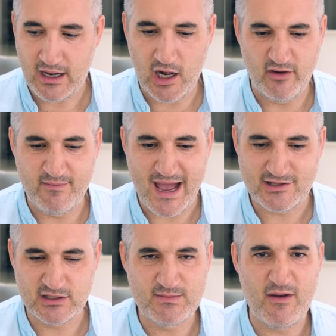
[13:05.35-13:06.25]
I love
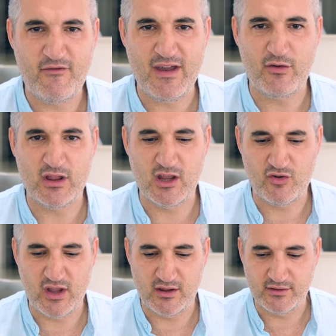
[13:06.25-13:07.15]
basil. It's my favorite
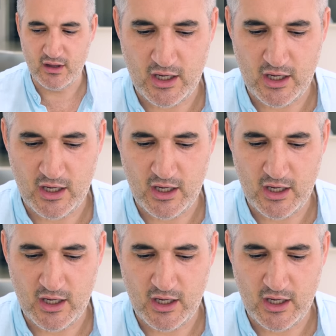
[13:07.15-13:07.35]
ingredient.